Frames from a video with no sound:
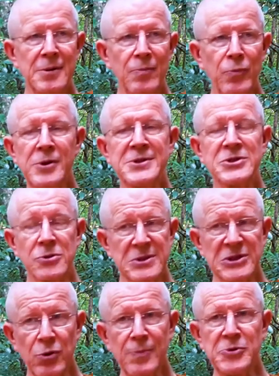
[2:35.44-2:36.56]
Buddhist
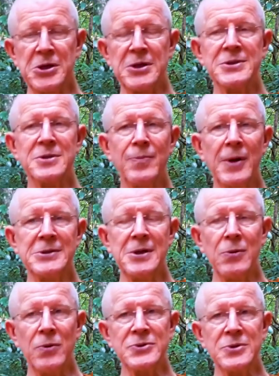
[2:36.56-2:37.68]
scriptures. So Bhante
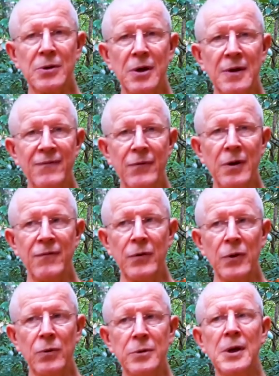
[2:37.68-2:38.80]
also got a very, very
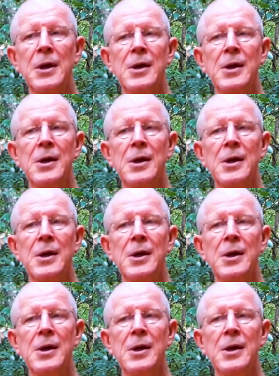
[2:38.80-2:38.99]
good